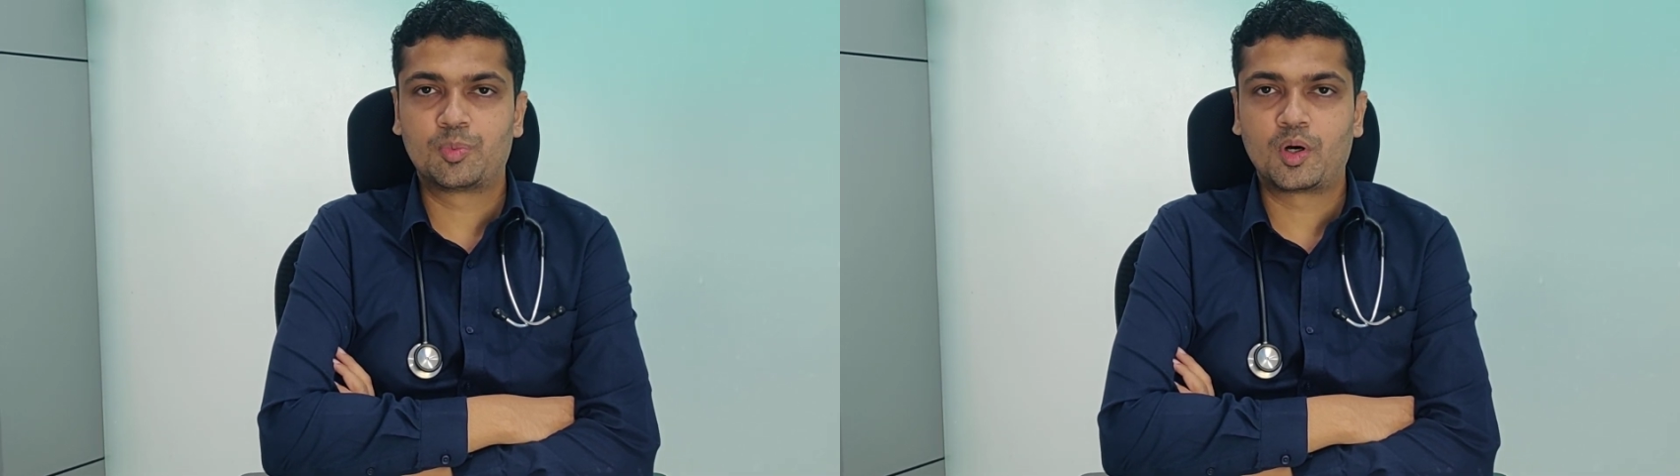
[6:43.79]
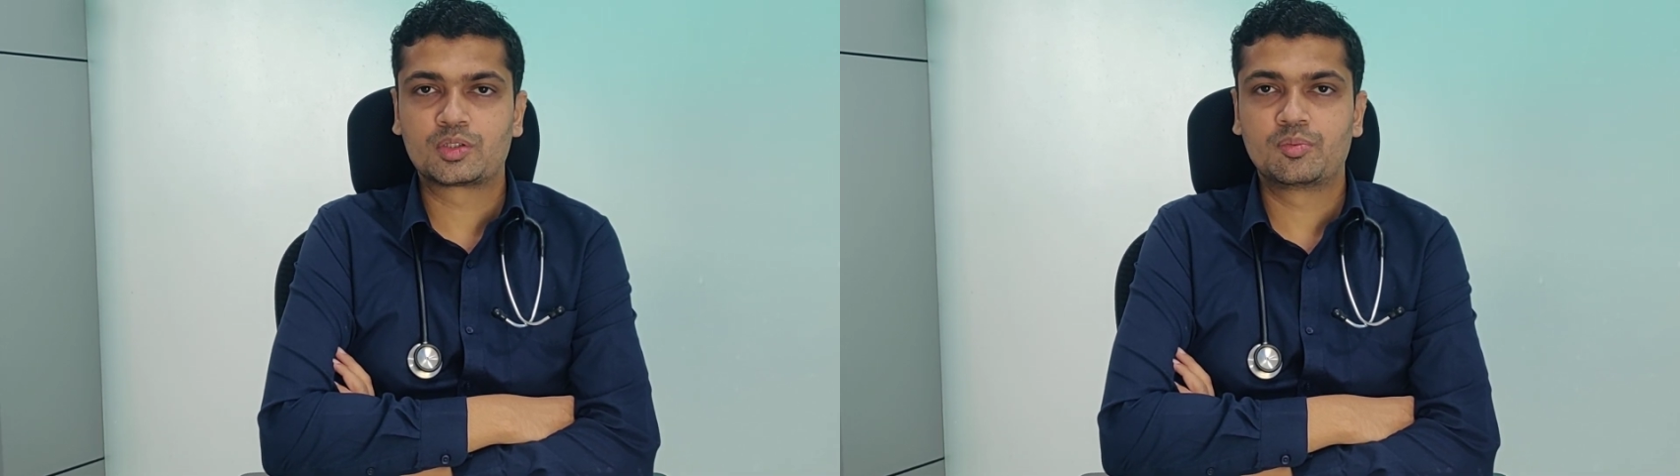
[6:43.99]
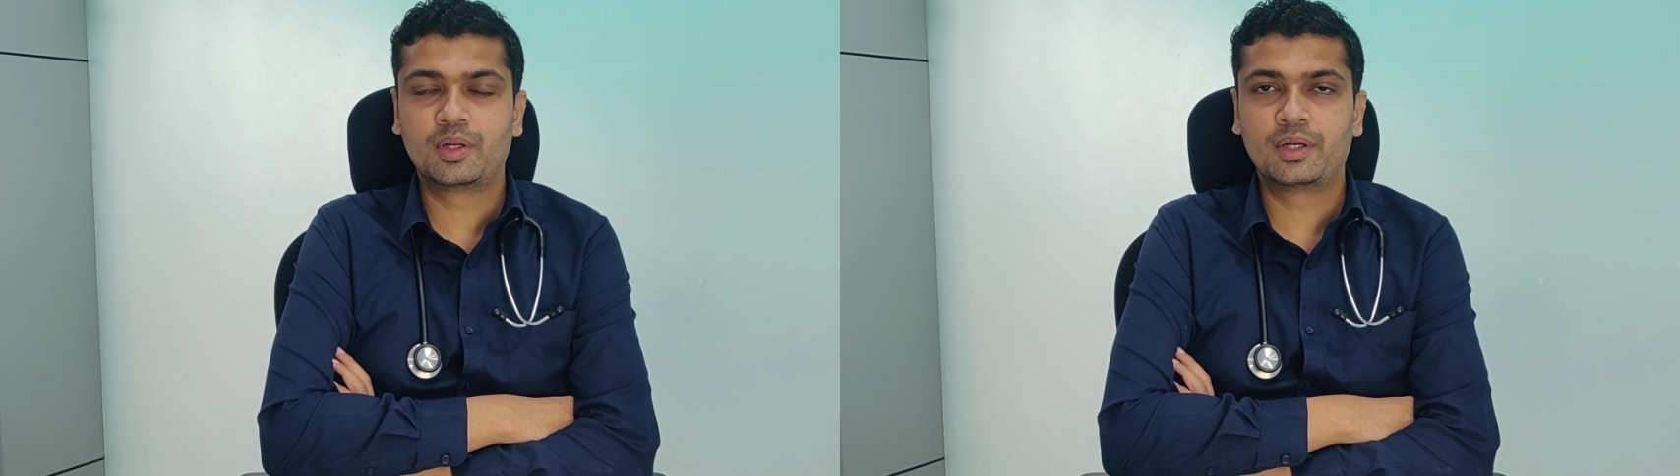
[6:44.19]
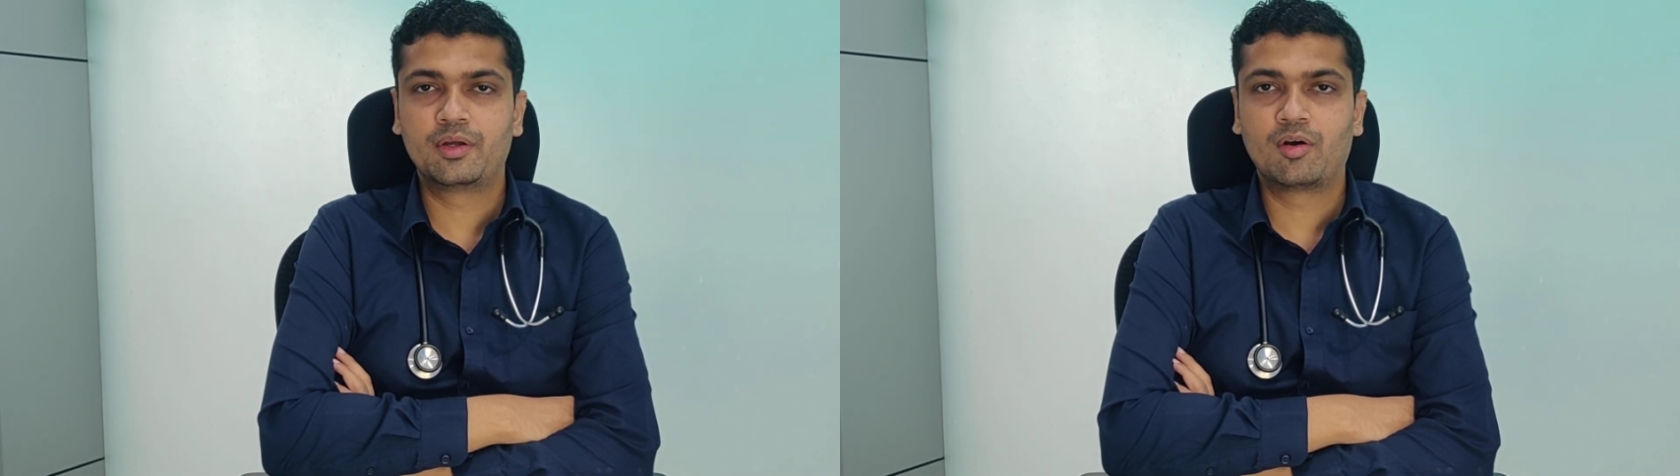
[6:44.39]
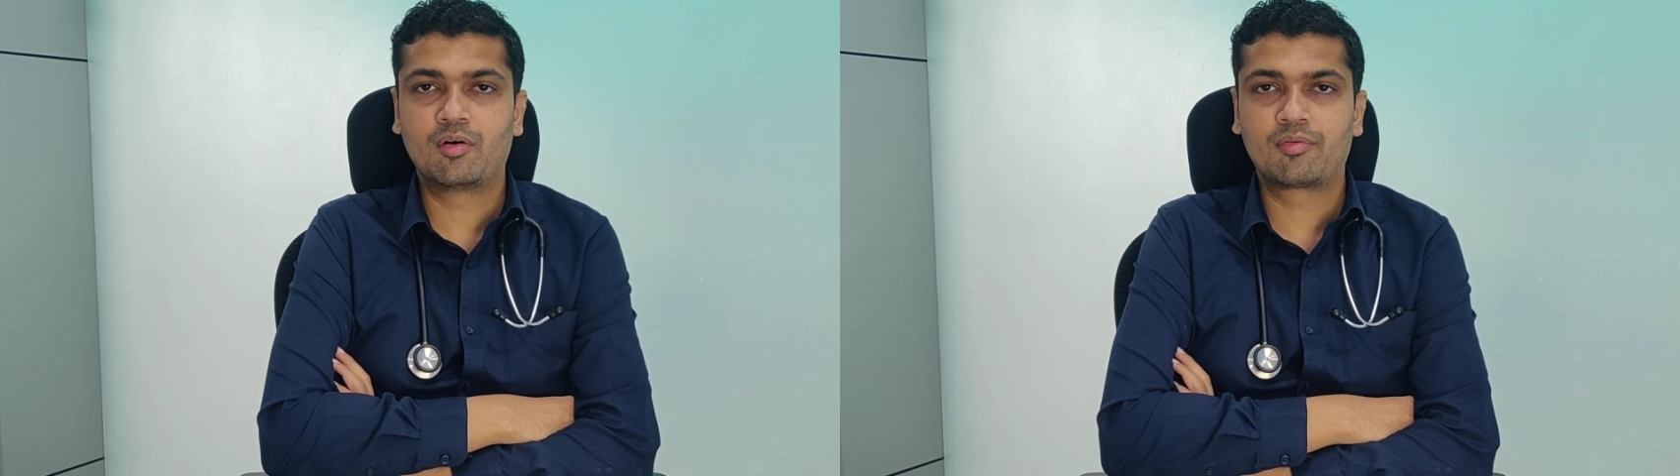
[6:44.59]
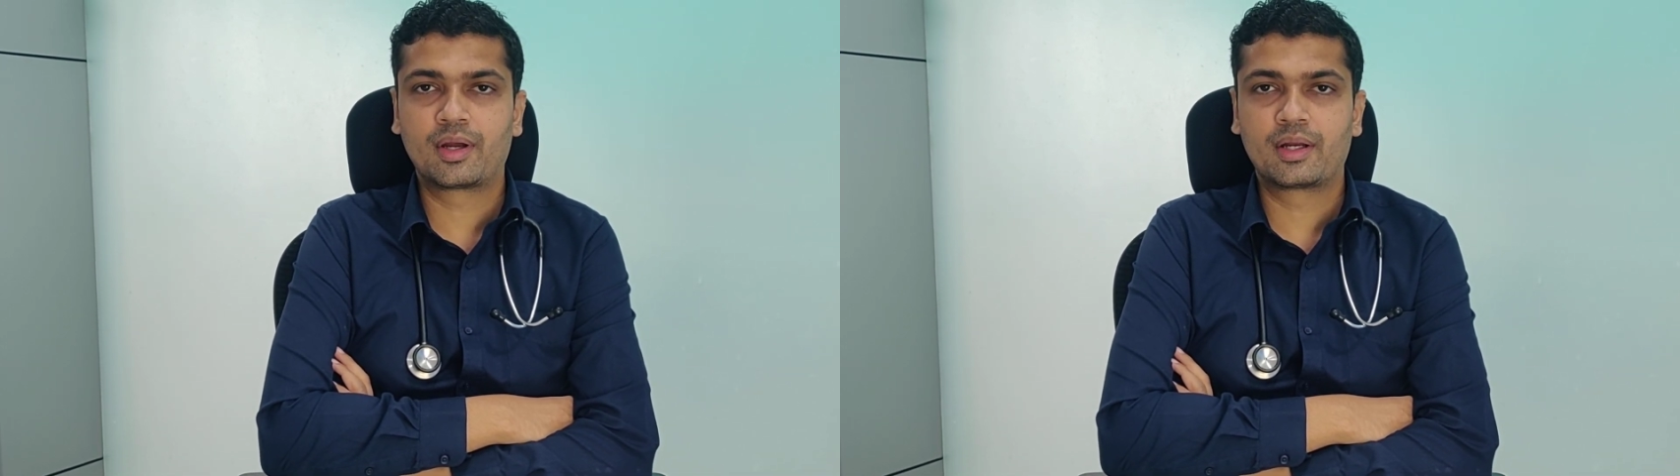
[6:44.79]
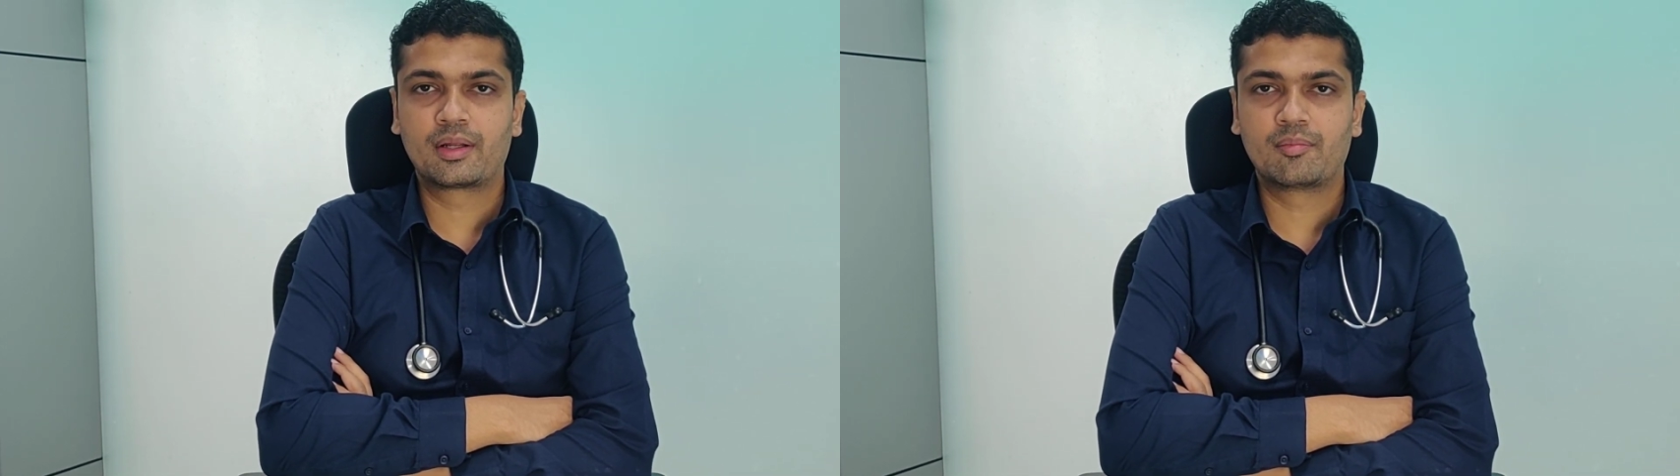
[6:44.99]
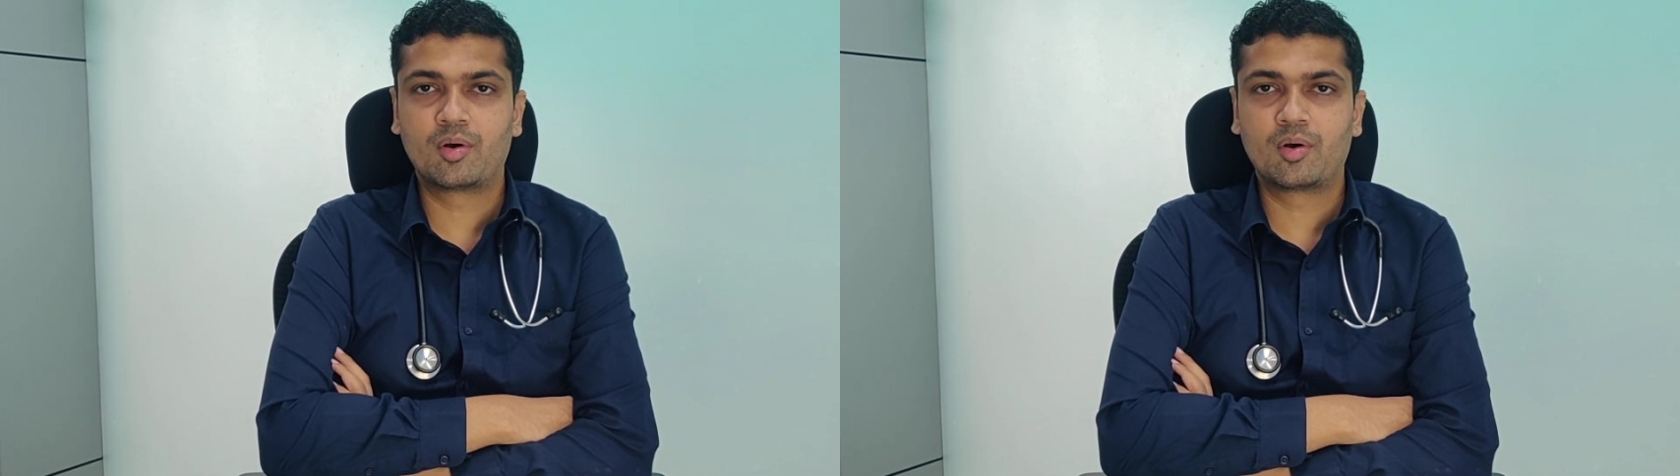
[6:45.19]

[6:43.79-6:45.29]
possibility of getting